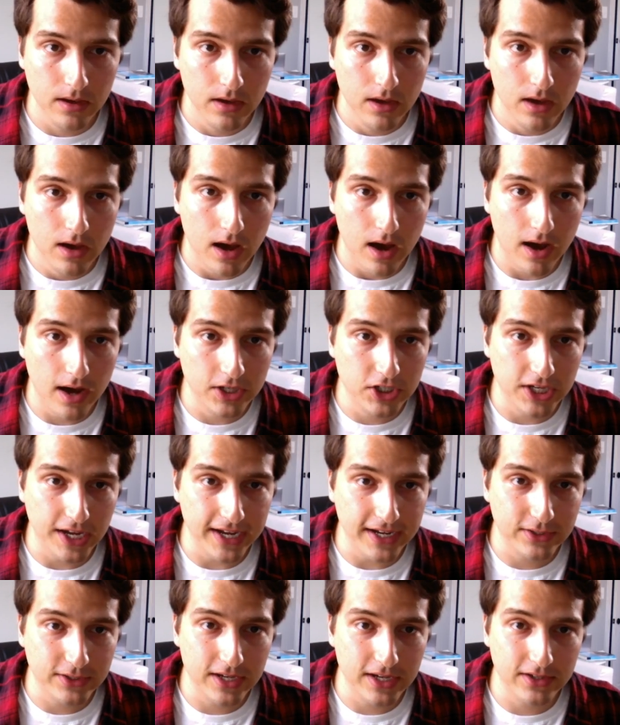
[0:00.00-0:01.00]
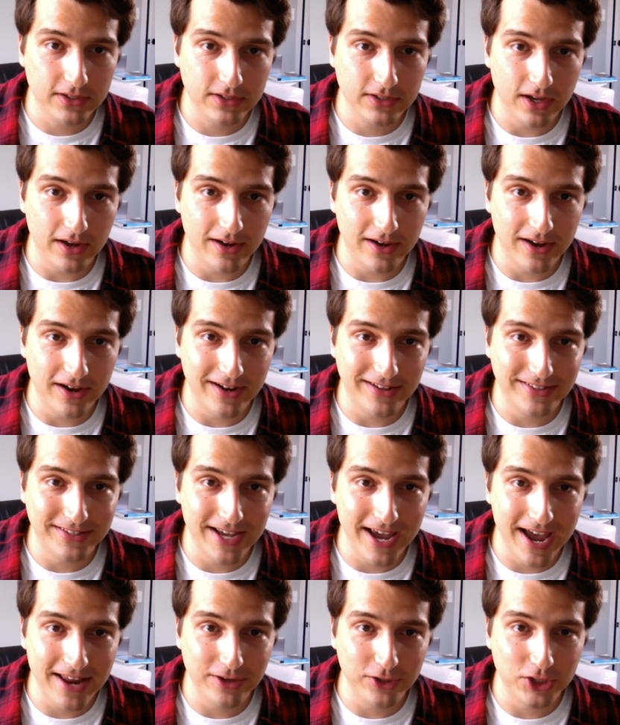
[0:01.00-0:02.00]
Uh, Jake says, uh,
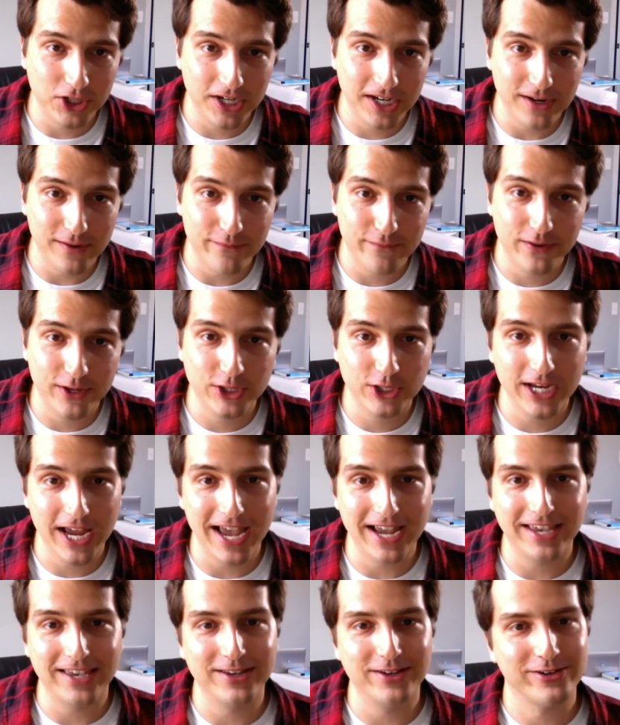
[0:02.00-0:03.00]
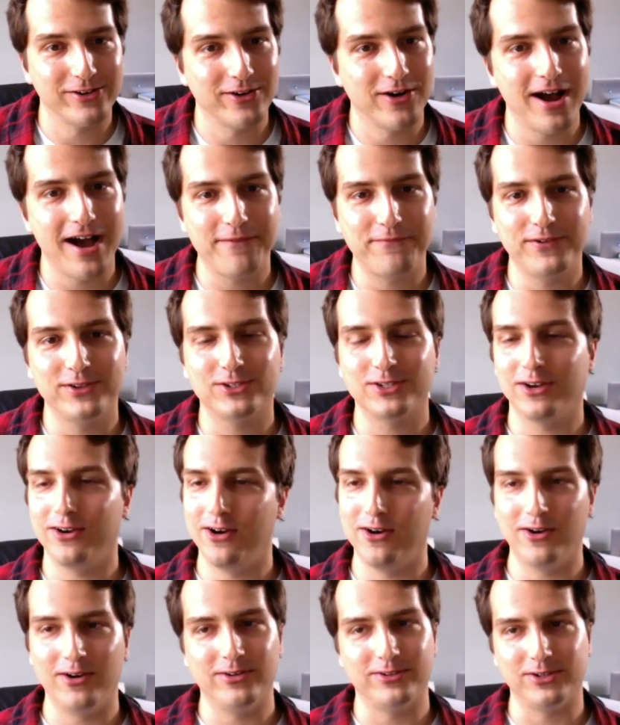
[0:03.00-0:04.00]
Dan, you should get a fish tank in your office.
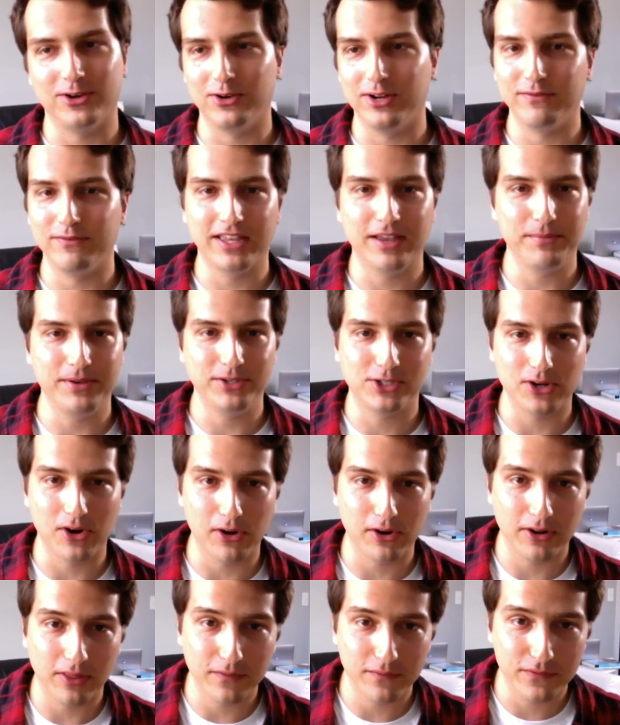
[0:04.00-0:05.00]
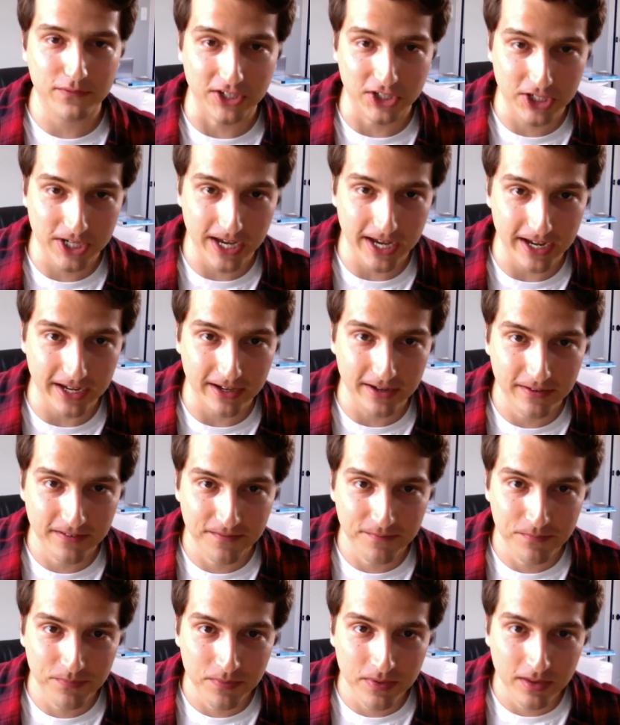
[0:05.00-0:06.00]
Oh, don't even get me started on the fish tank.
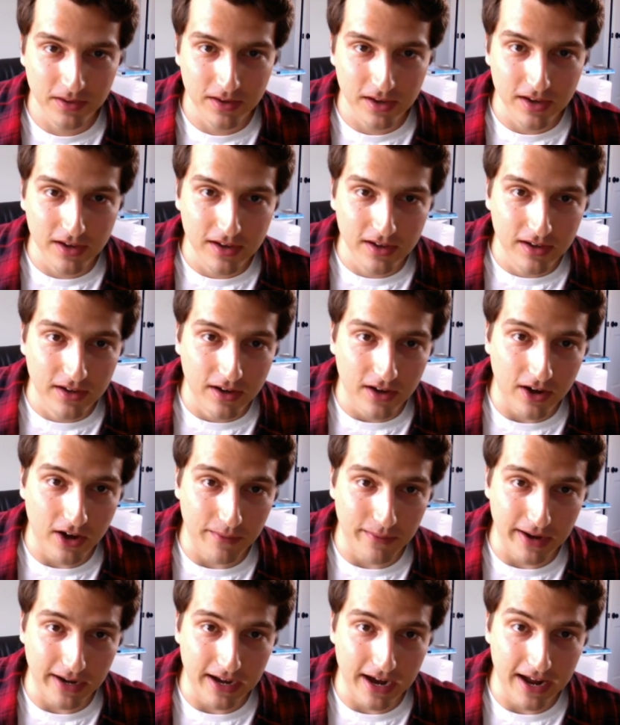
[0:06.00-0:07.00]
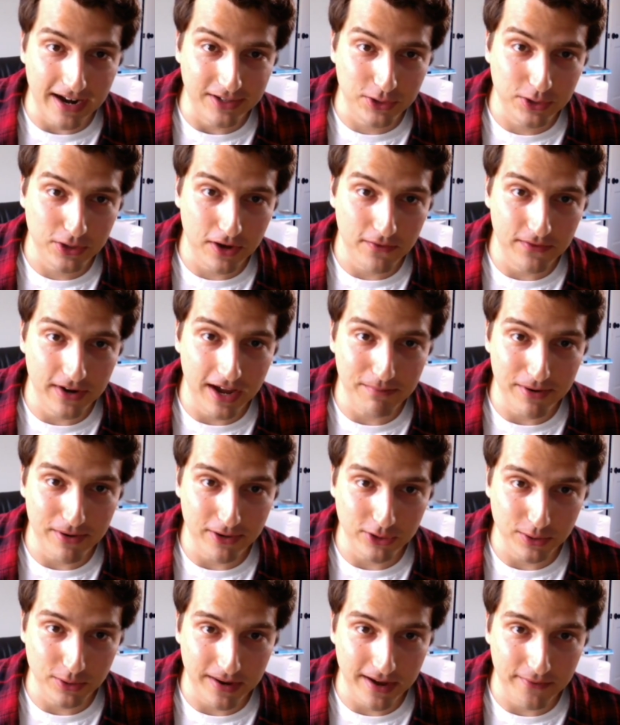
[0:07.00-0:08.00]
Oh my god, I still have
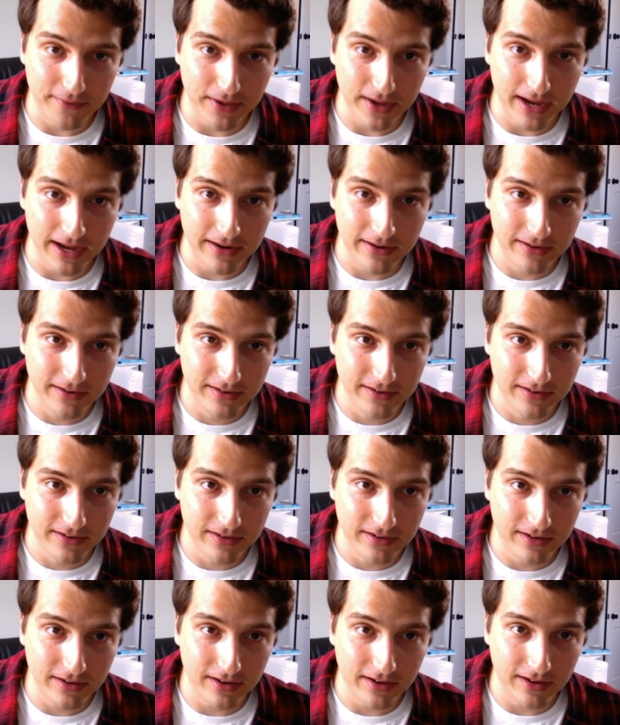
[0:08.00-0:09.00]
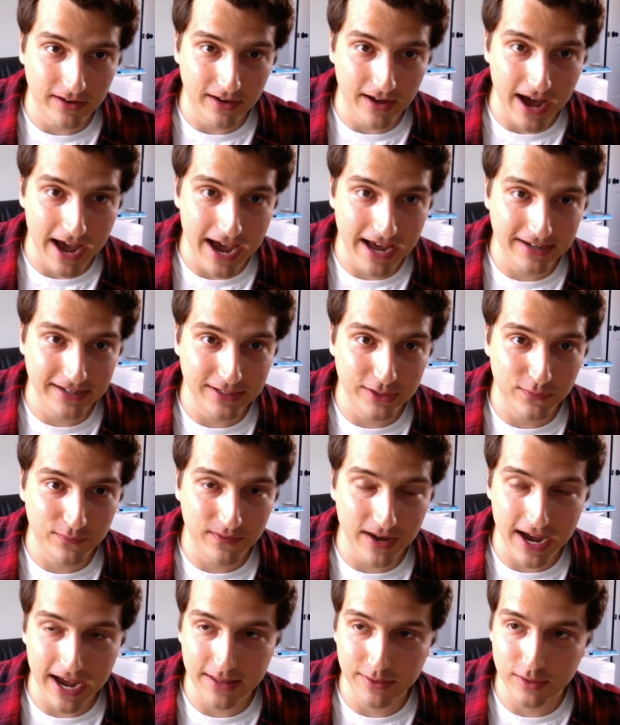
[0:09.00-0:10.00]
nightmares about that. Uh, I had this
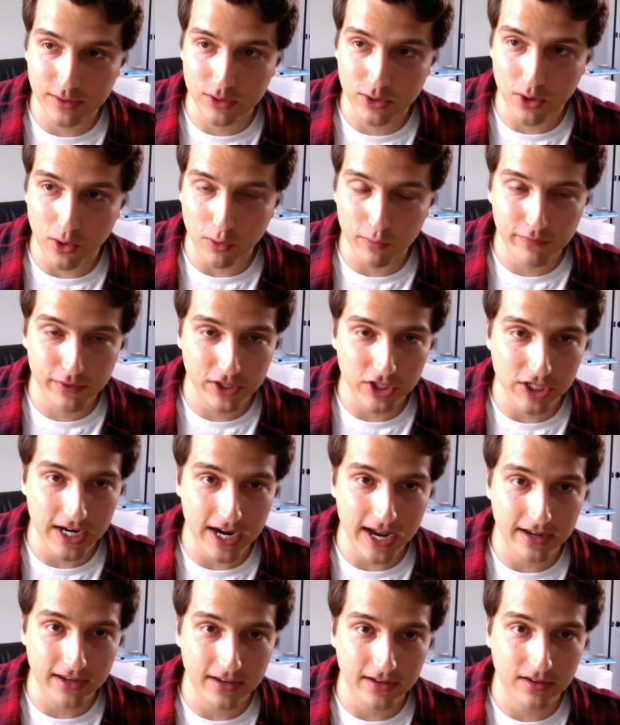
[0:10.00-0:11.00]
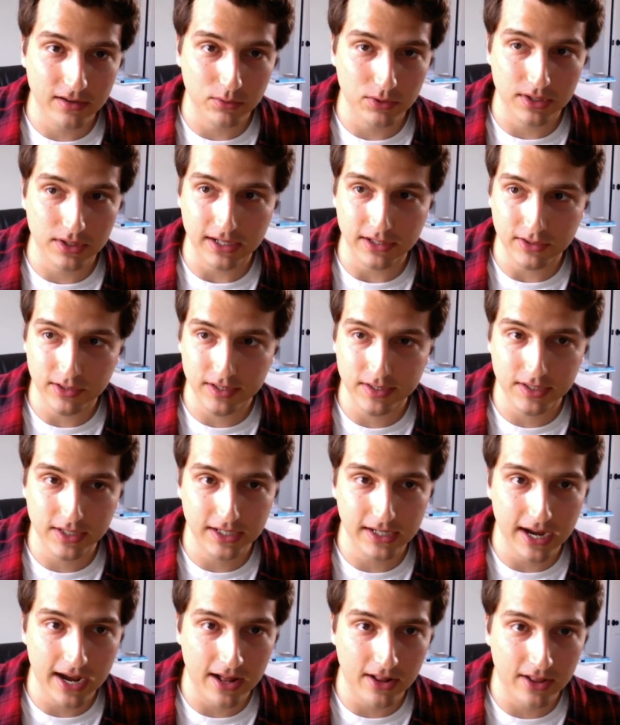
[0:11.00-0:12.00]
I had this goldfish tank. It was like 60
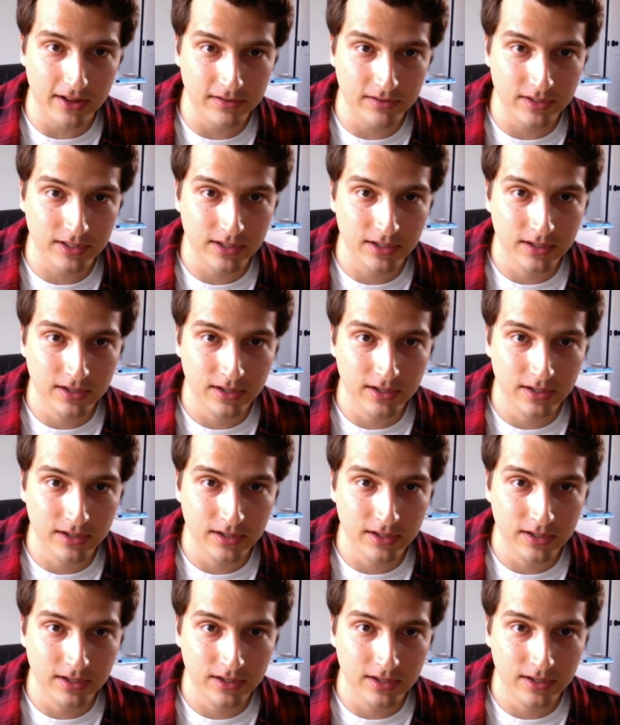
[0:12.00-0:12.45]
gallons.